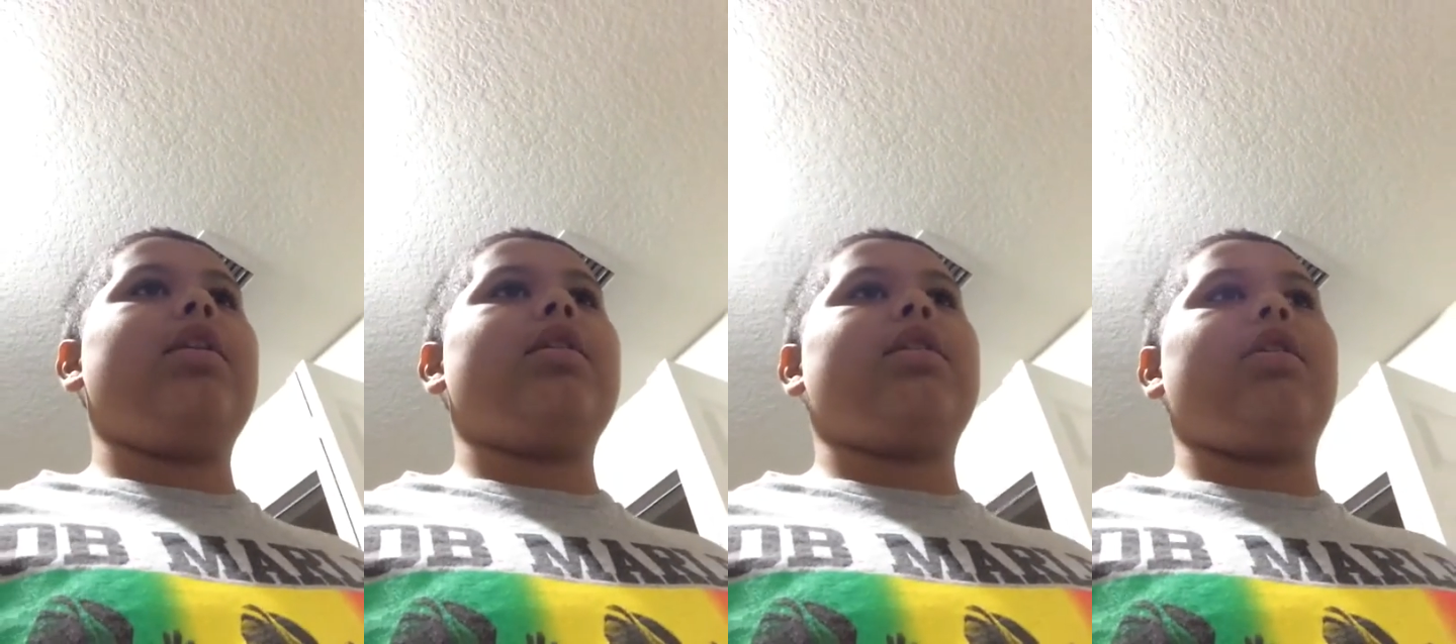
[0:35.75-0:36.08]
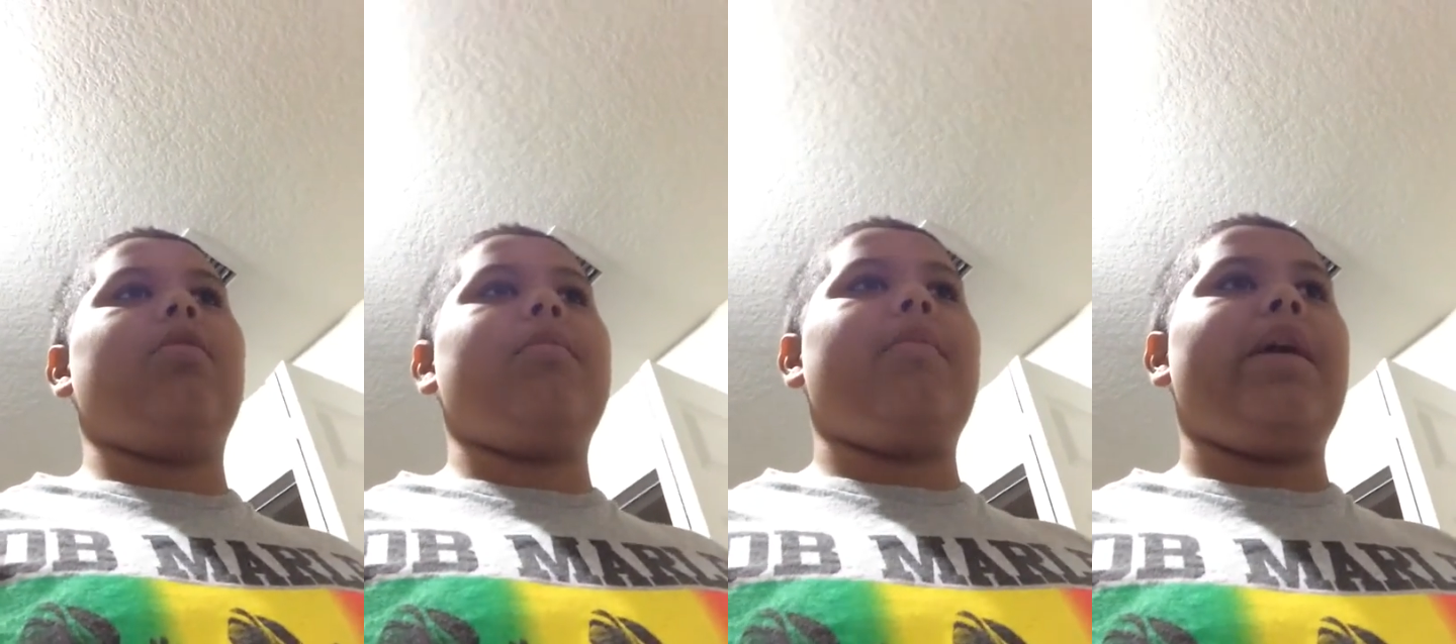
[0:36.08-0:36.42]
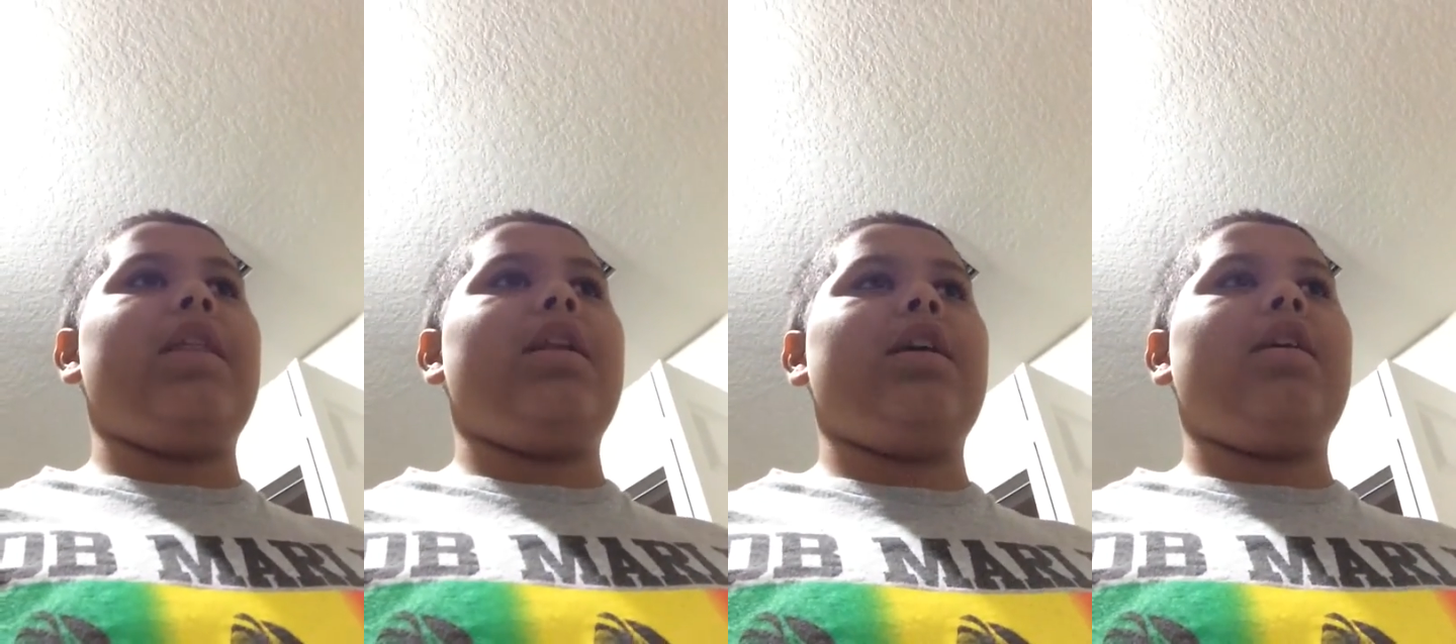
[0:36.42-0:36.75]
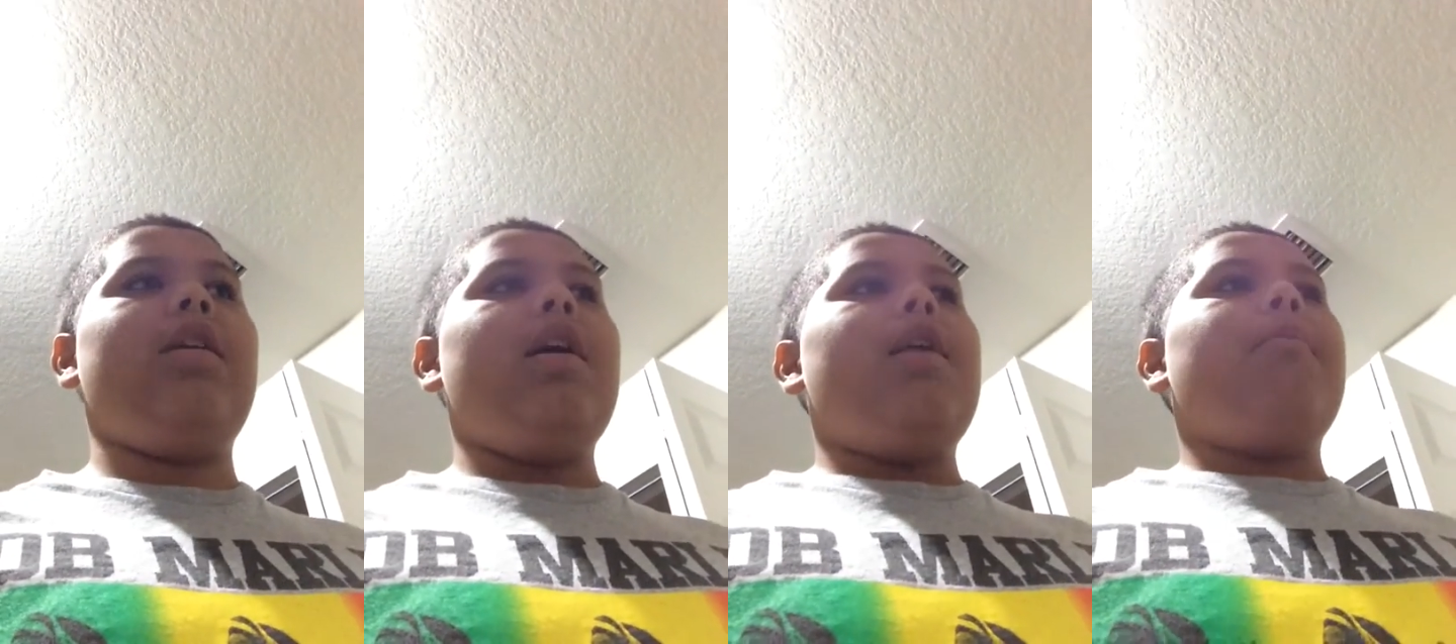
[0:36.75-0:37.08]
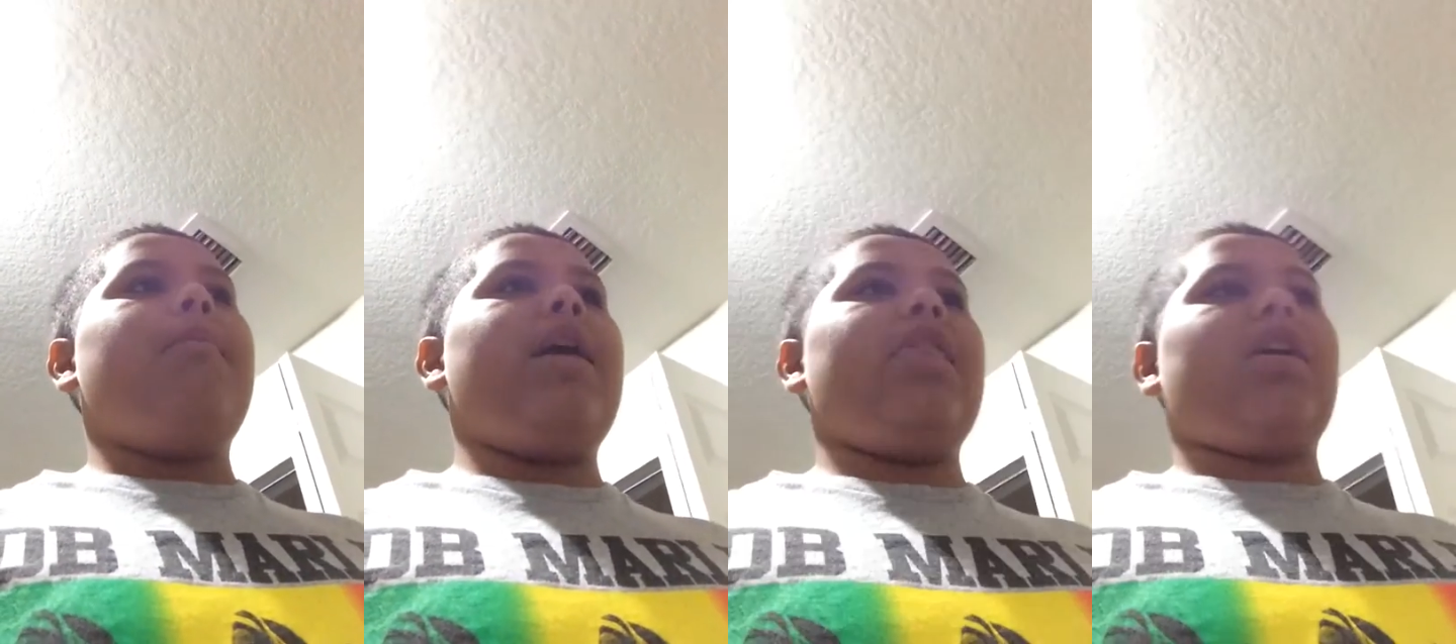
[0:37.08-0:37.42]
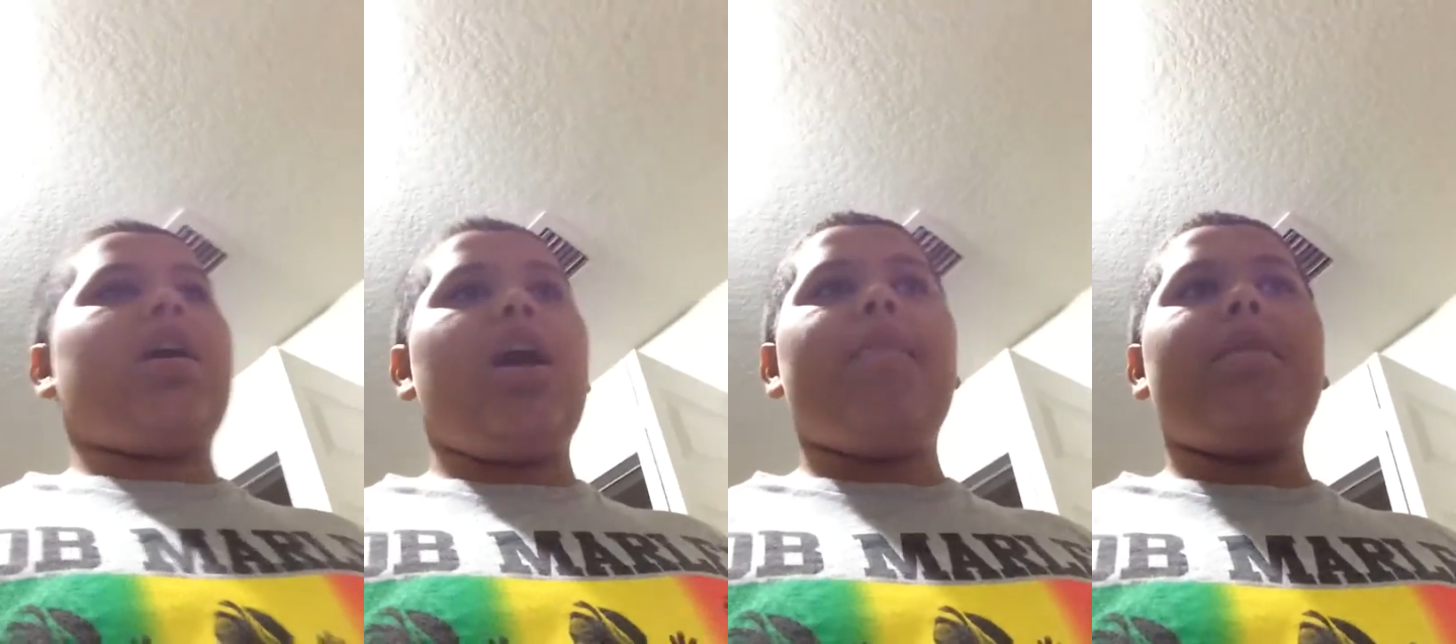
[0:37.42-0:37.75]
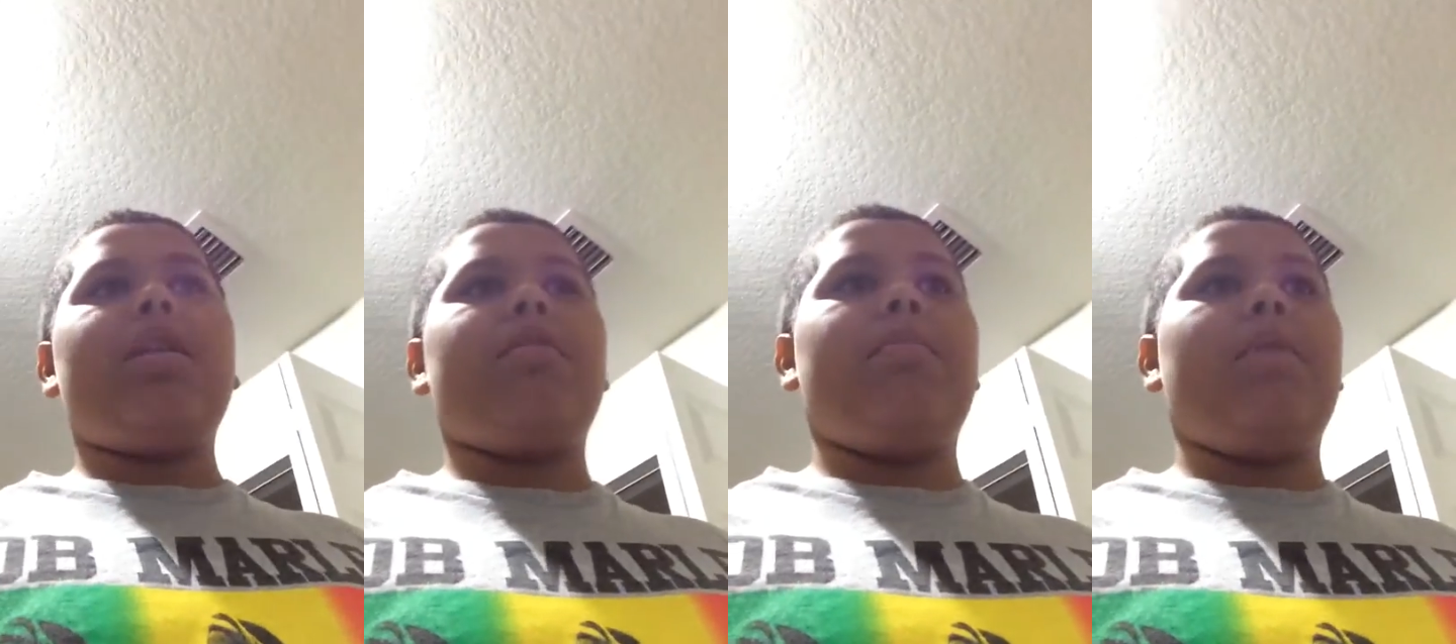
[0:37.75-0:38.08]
just tell me by the by the comments